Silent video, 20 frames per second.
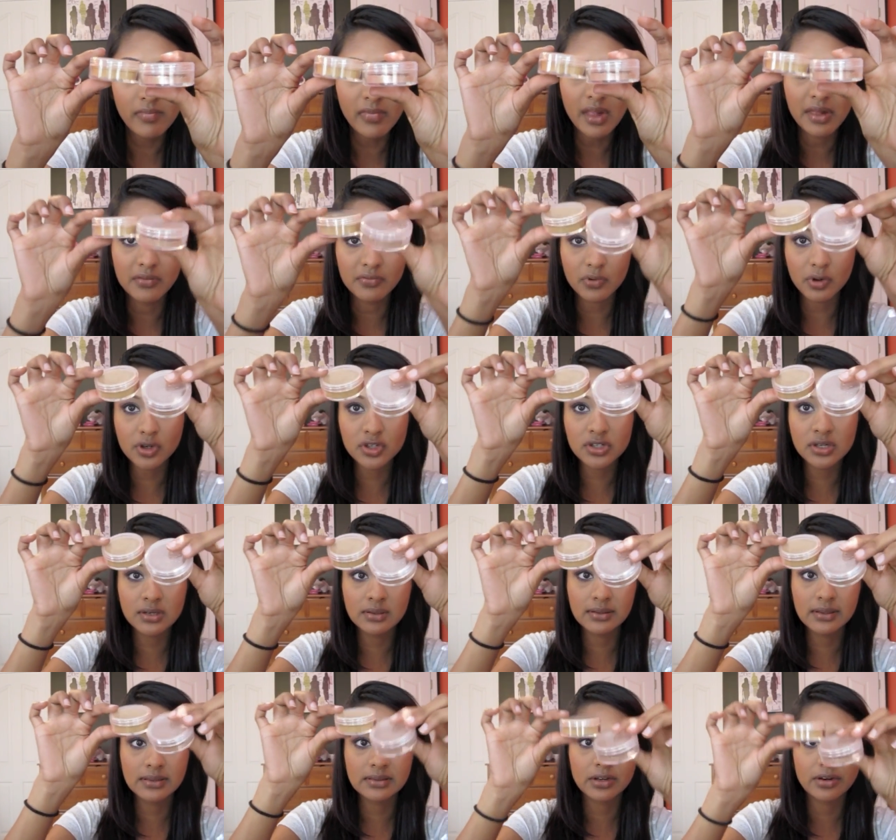
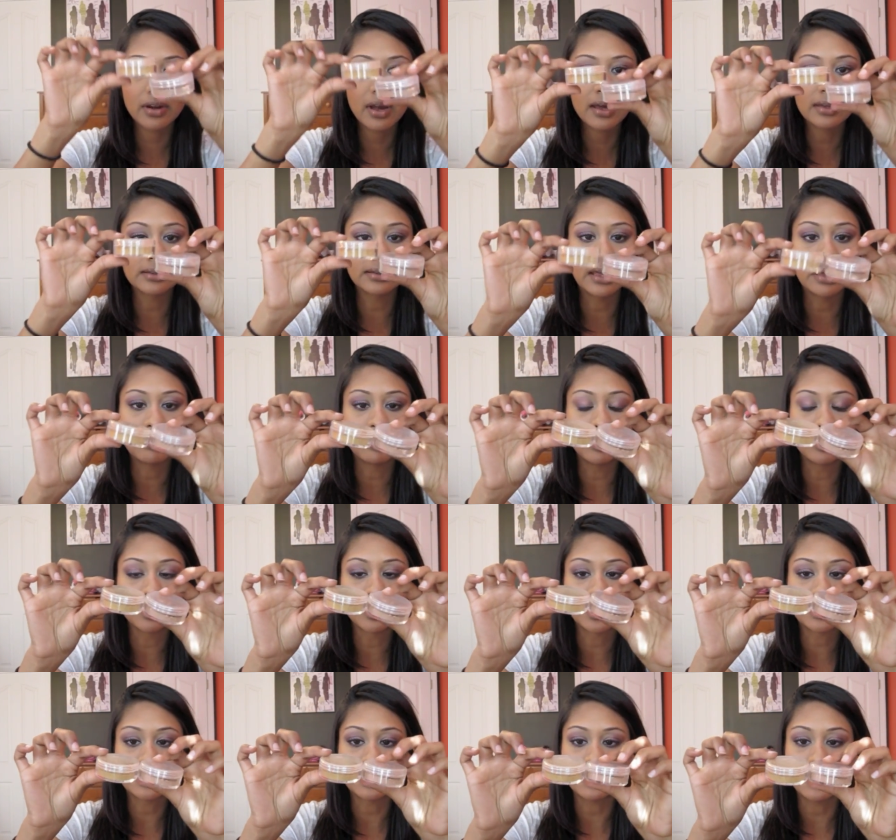Unfortunately, they're not labeled
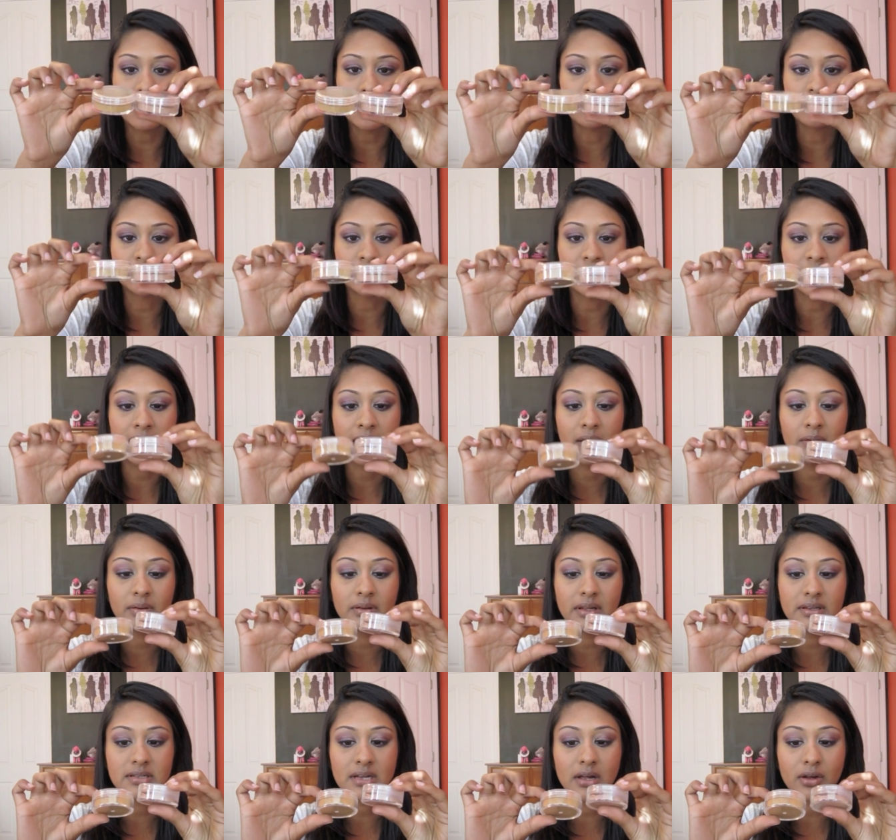with the names, so I can't
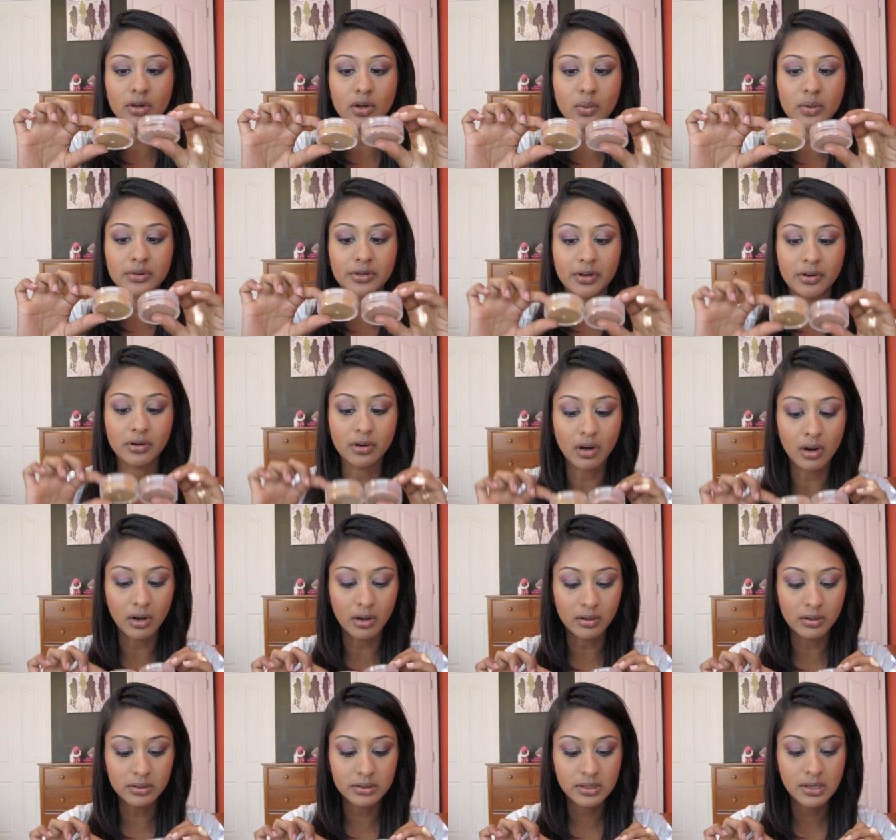really tell you what they're
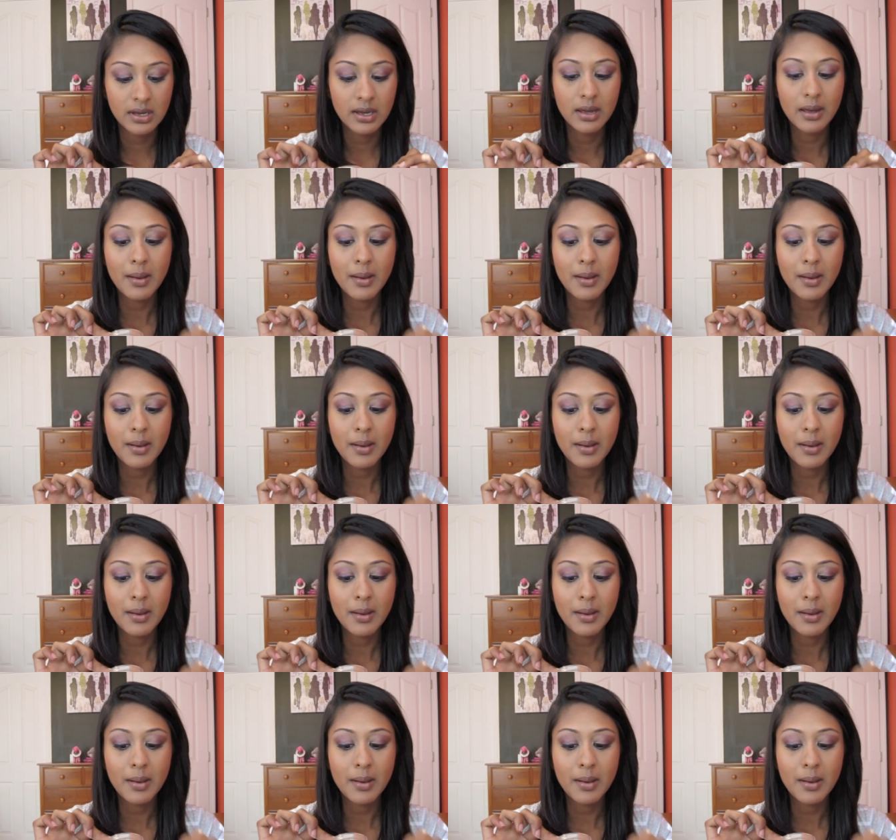called,